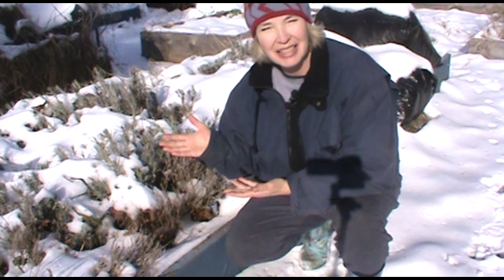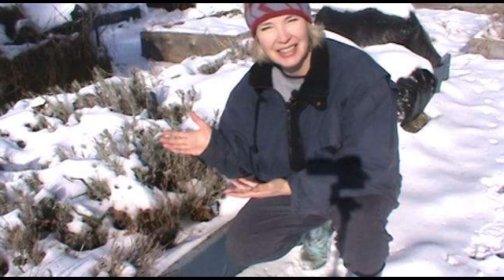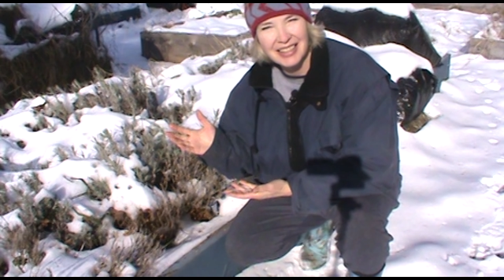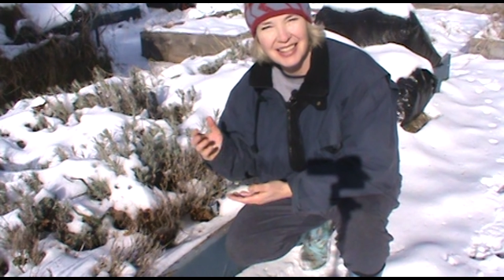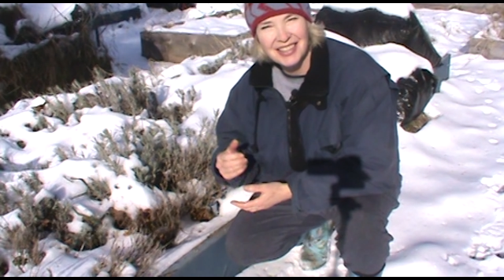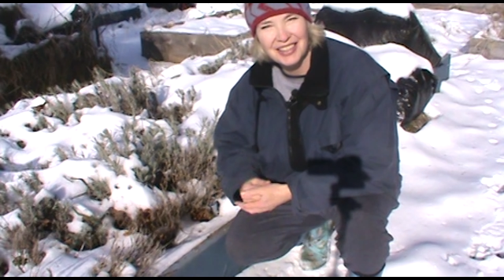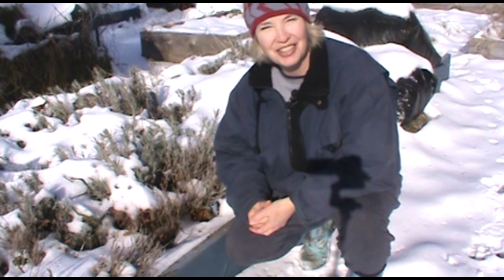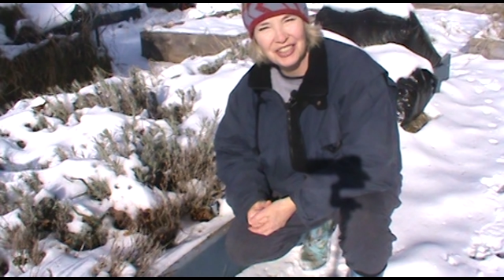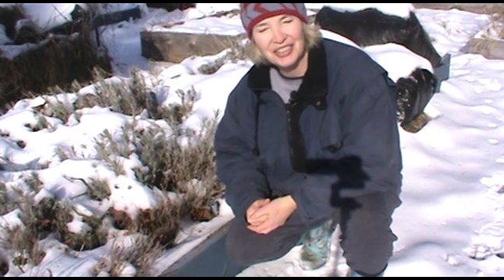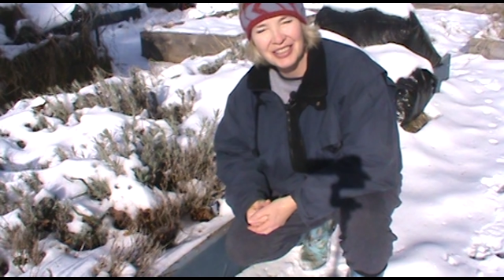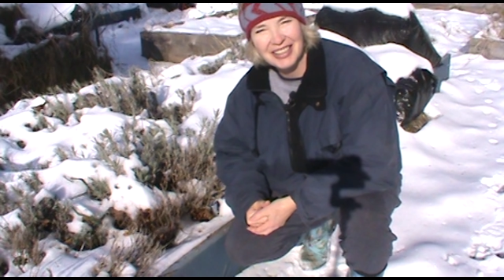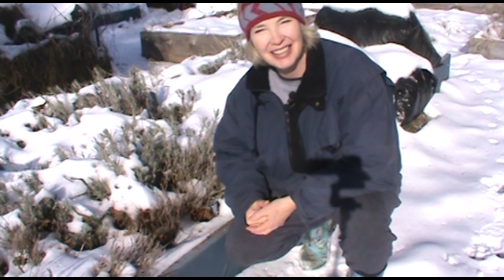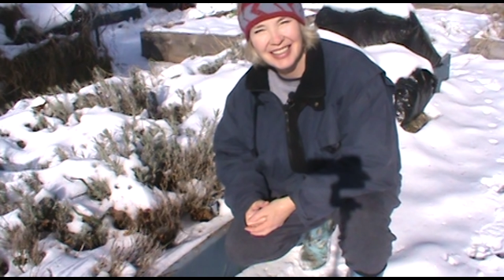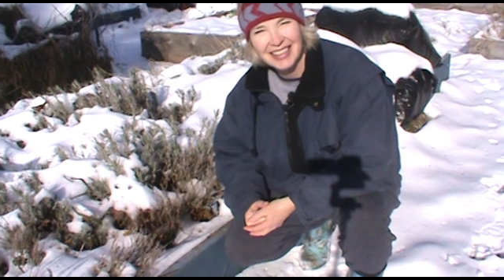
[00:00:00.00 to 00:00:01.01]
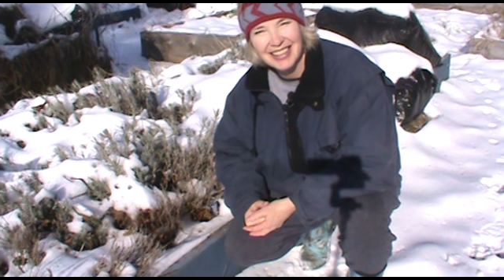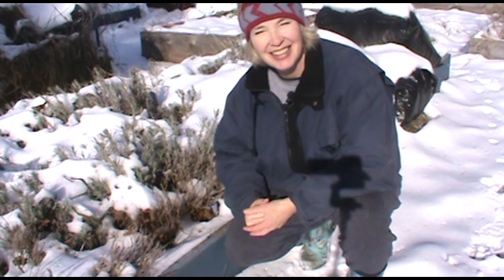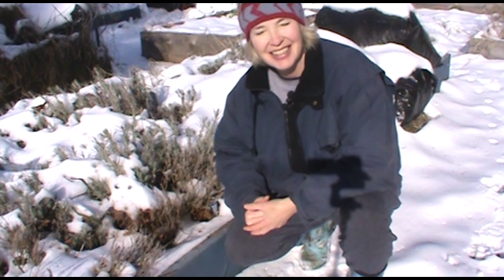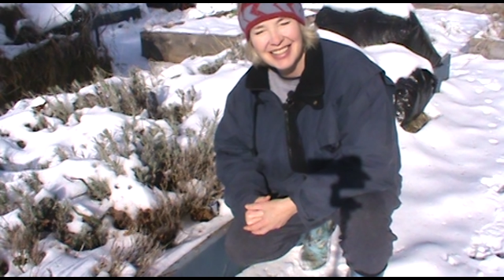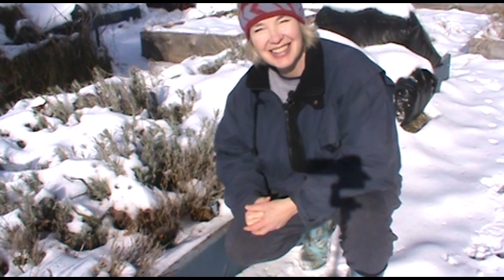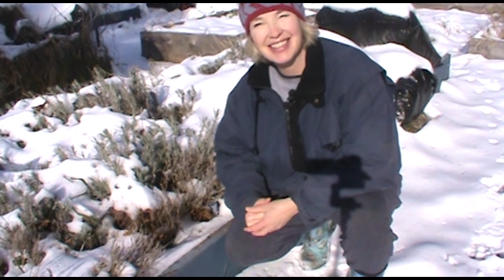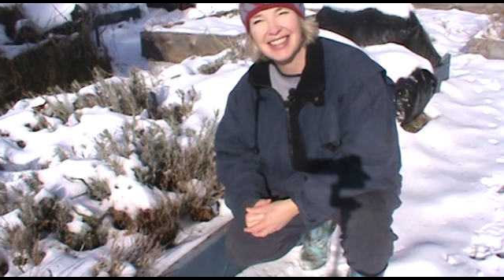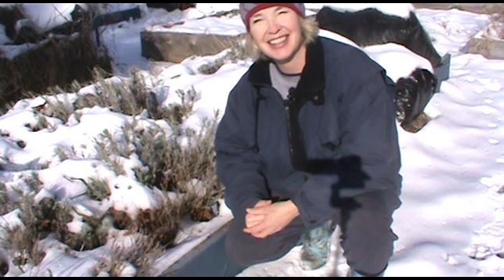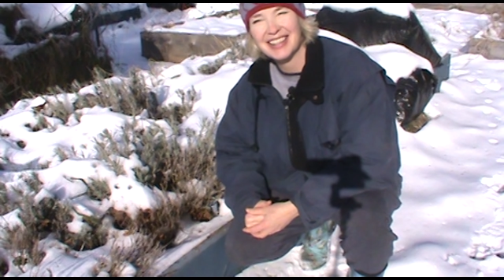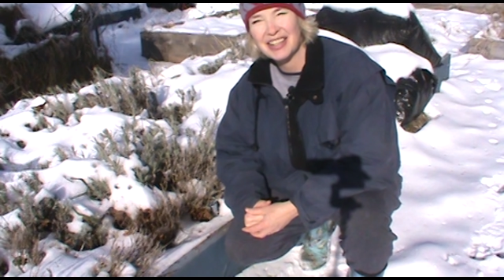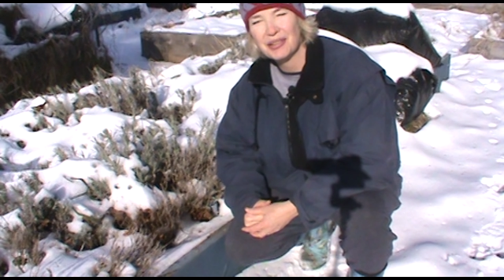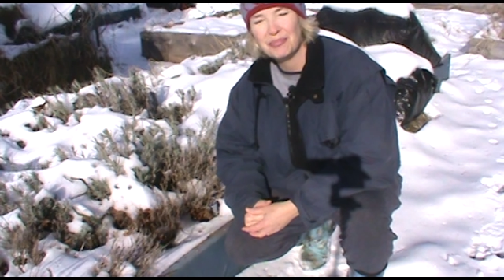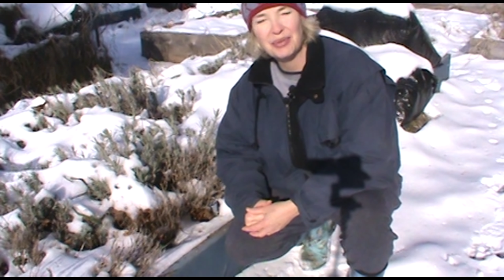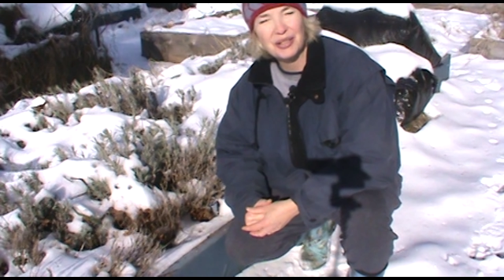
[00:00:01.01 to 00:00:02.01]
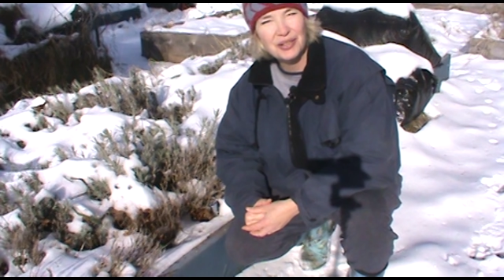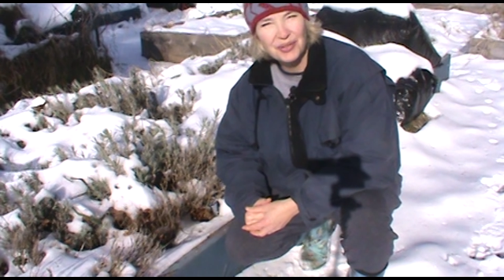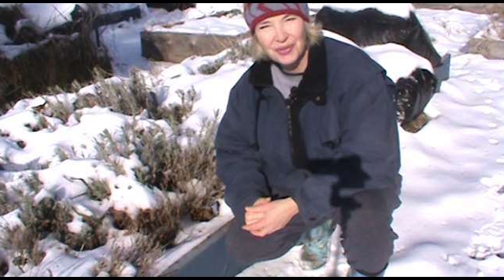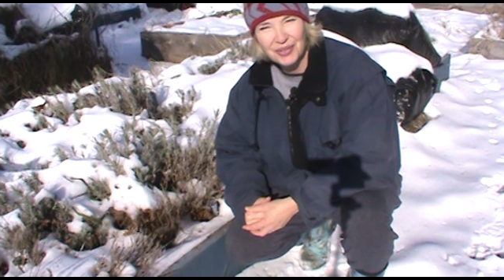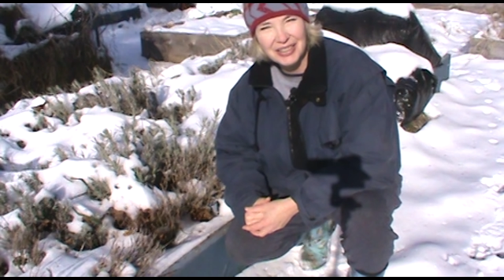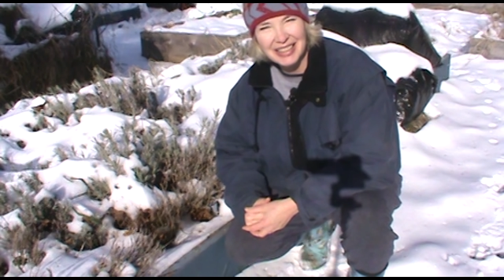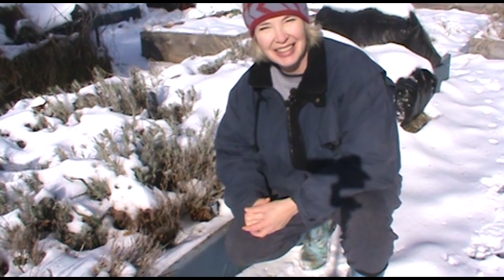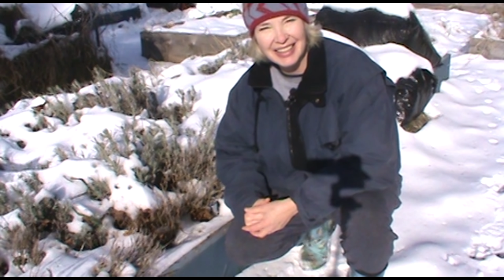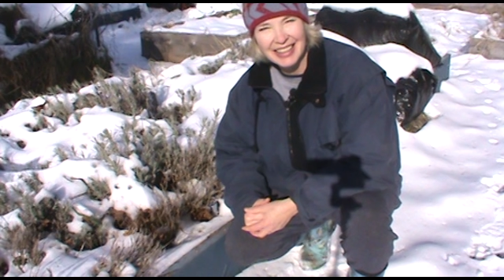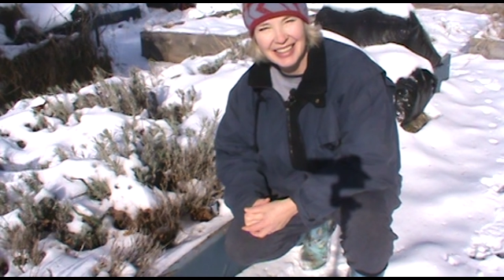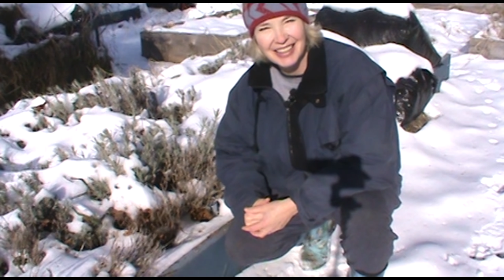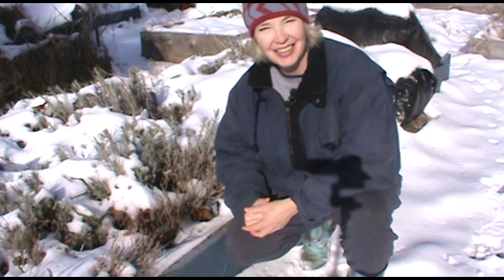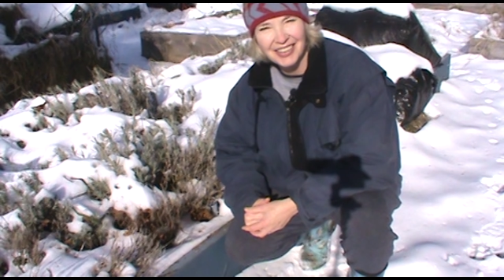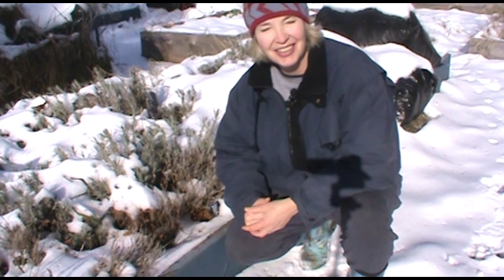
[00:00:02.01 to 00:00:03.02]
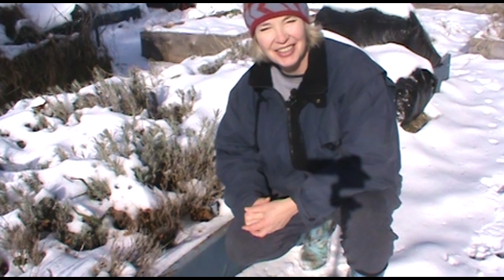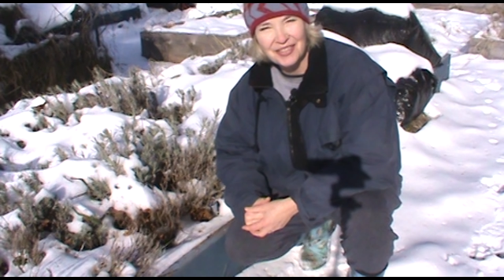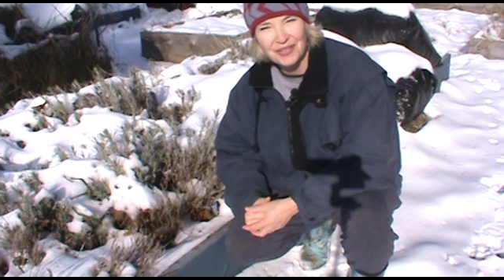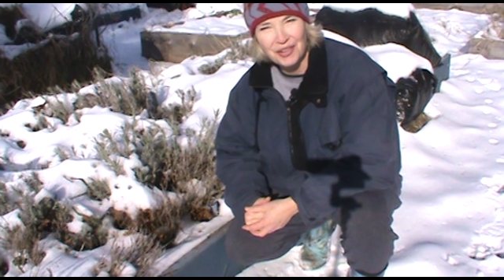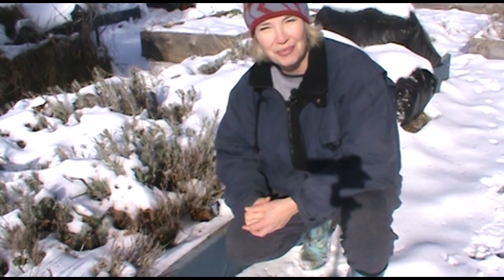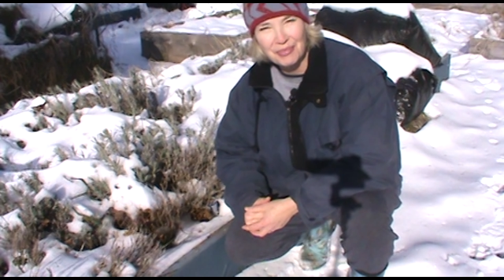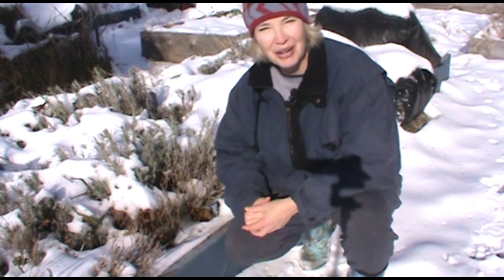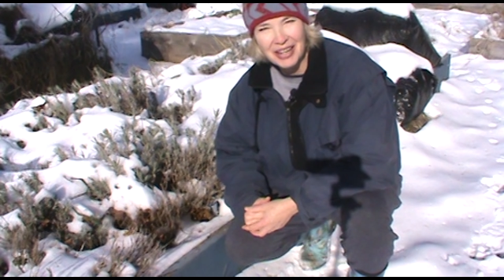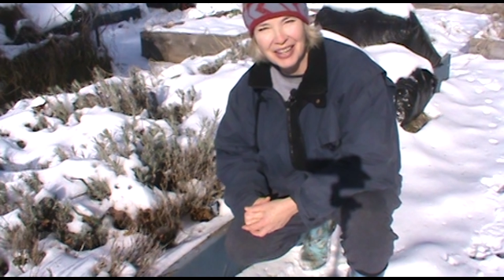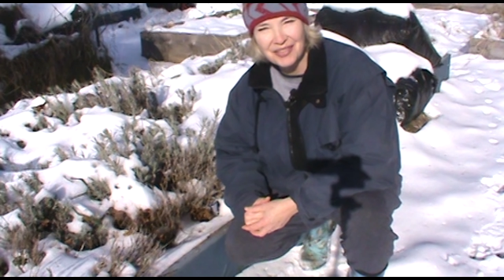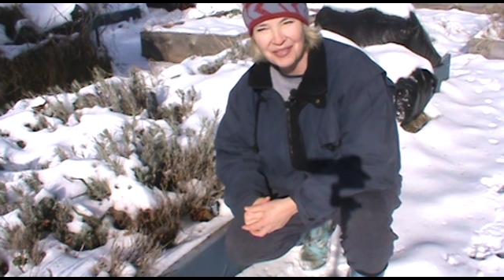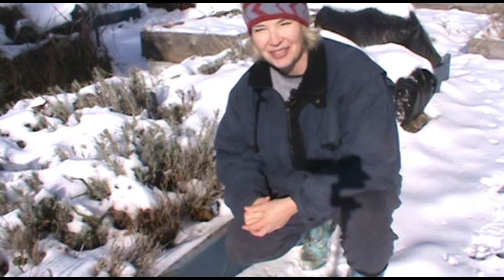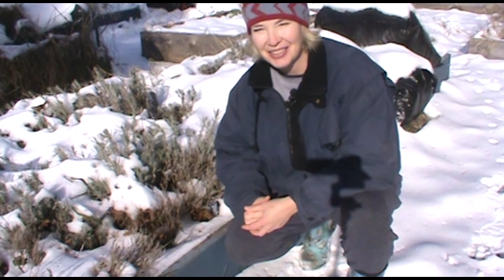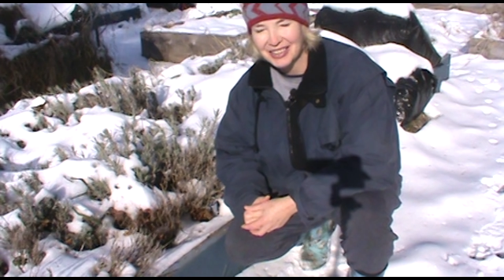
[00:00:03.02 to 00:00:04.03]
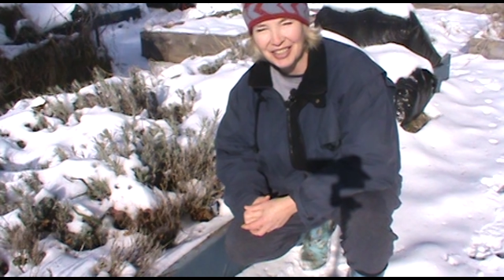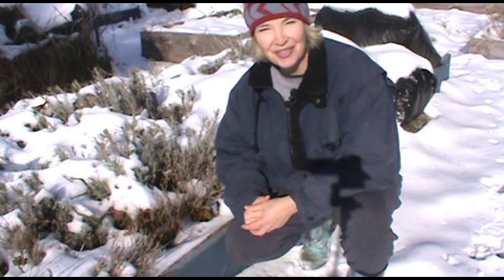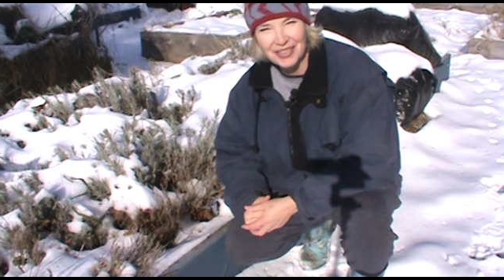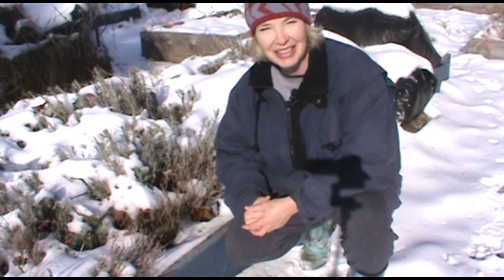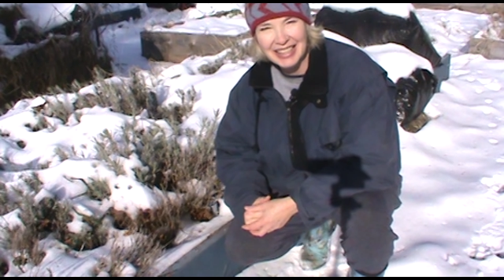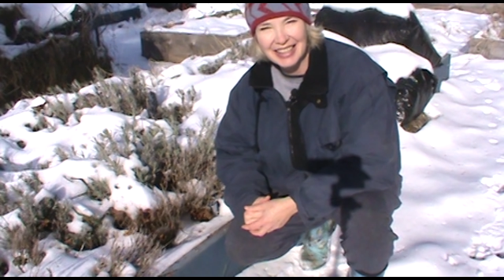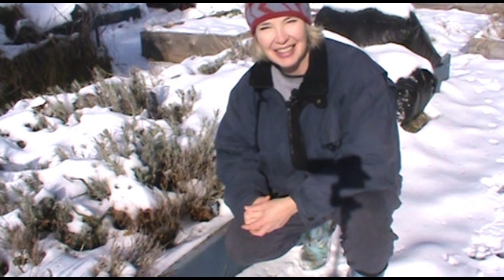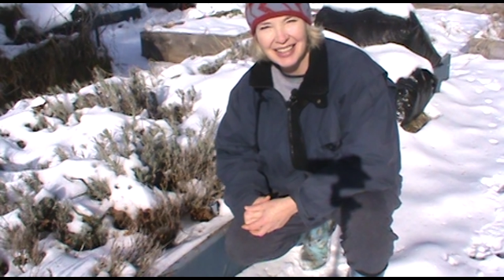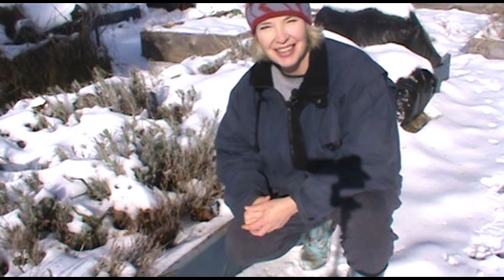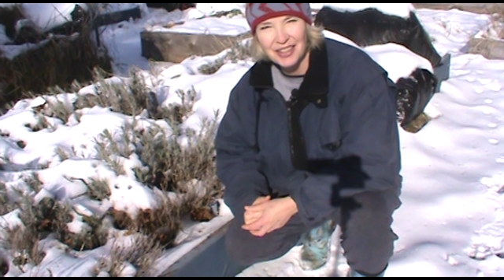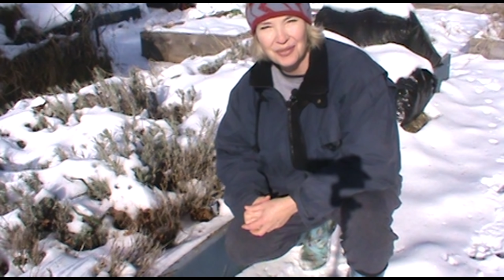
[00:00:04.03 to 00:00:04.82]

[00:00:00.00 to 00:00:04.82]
It is a good, sunny, beautiful day here in Vermont. We're loving it.